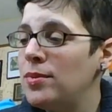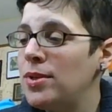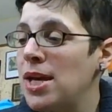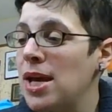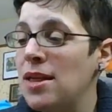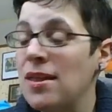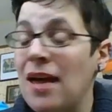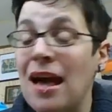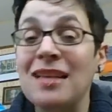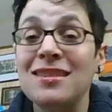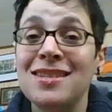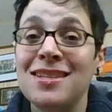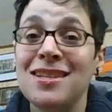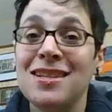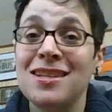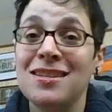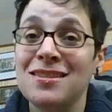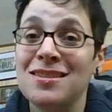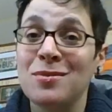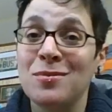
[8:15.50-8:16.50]
yeah, that's an
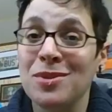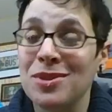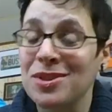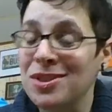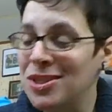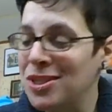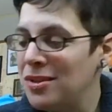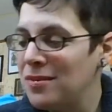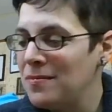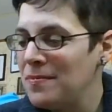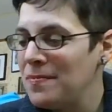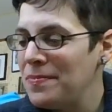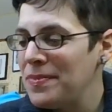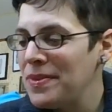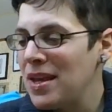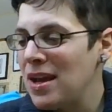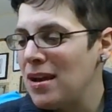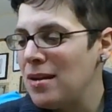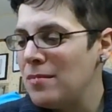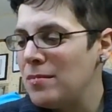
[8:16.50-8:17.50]
easy one to do.
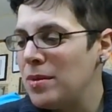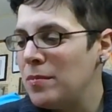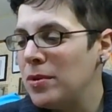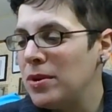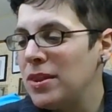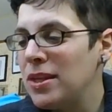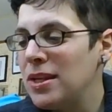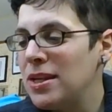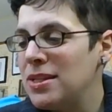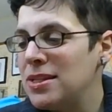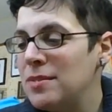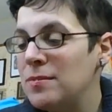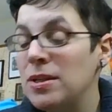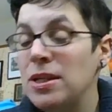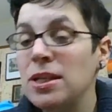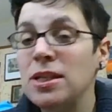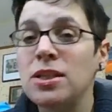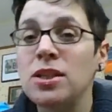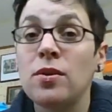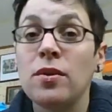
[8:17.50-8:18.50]
Um, a book that
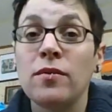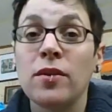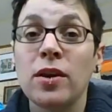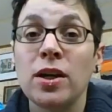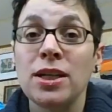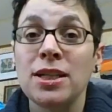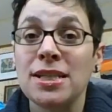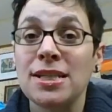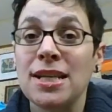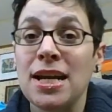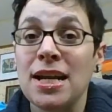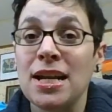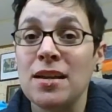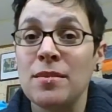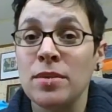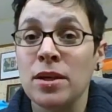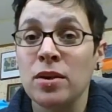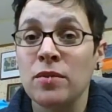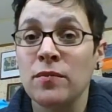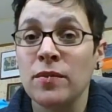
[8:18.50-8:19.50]
intimidates you, I've already decided
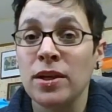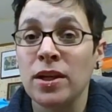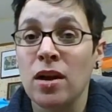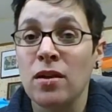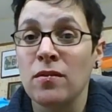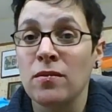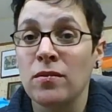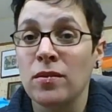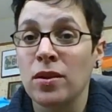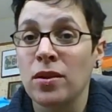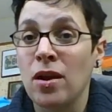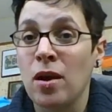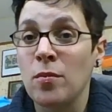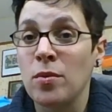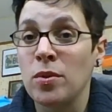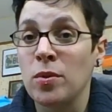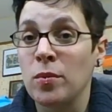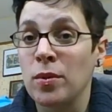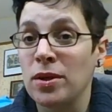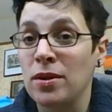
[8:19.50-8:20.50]
I'm going to read Gone,
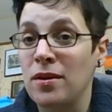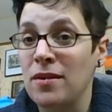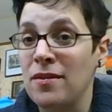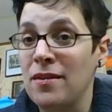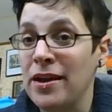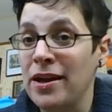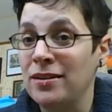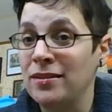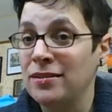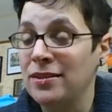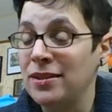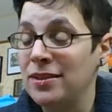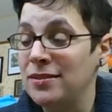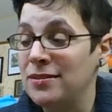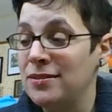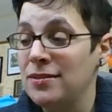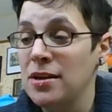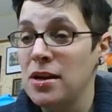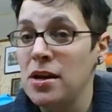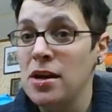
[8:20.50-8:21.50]
Gone with the Wind on that
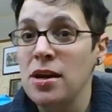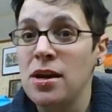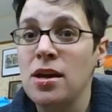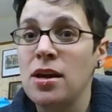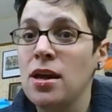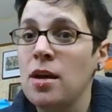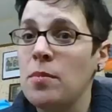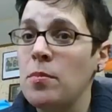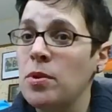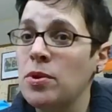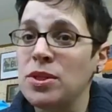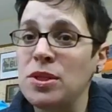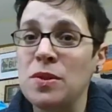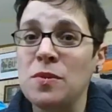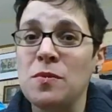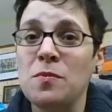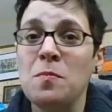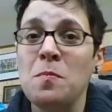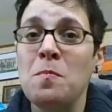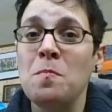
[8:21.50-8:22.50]
because that book is
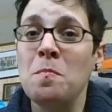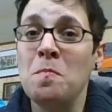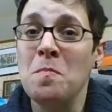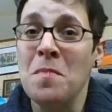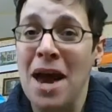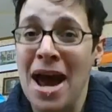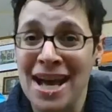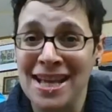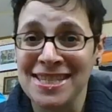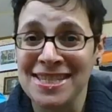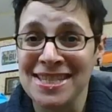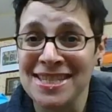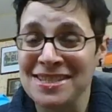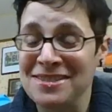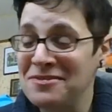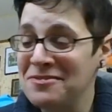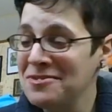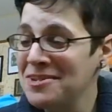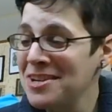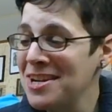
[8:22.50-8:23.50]

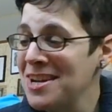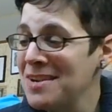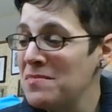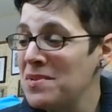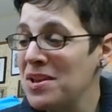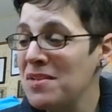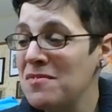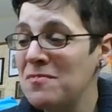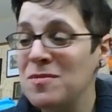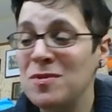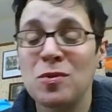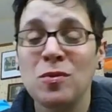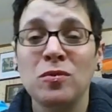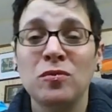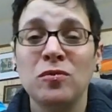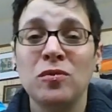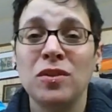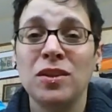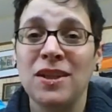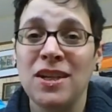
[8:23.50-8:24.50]
massive. But I've been
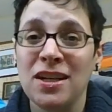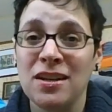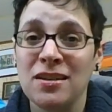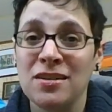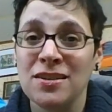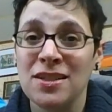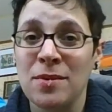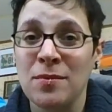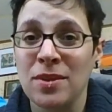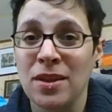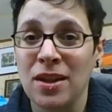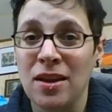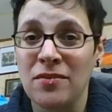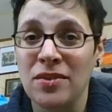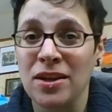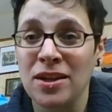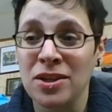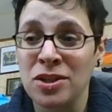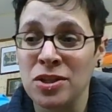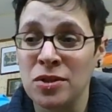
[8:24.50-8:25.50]
told for years I would love
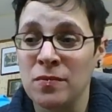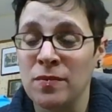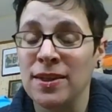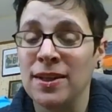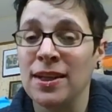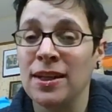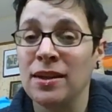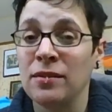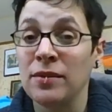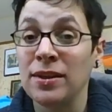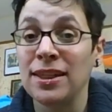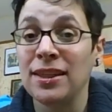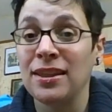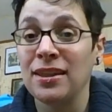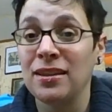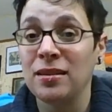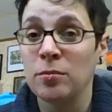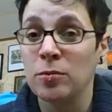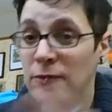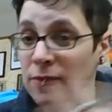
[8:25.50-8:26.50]
it and I should read it. I really
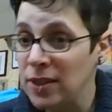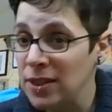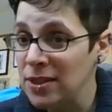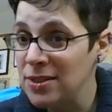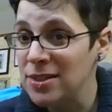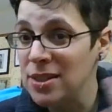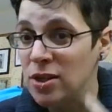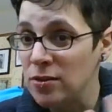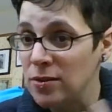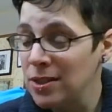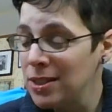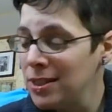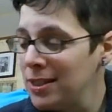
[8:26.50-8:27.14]
like the movie, so